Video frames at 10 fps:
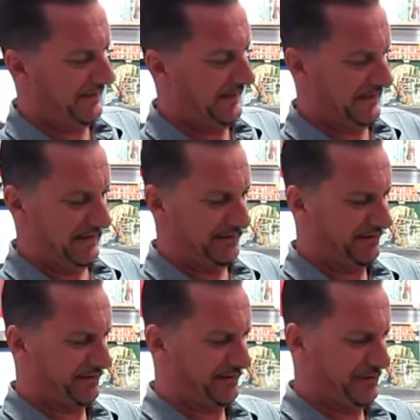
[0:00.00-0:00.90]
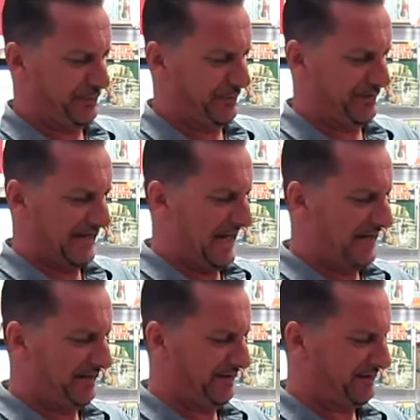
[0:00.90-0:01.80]
it is super
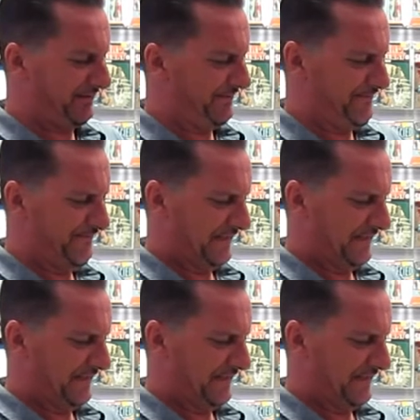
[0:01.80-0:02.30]
dense and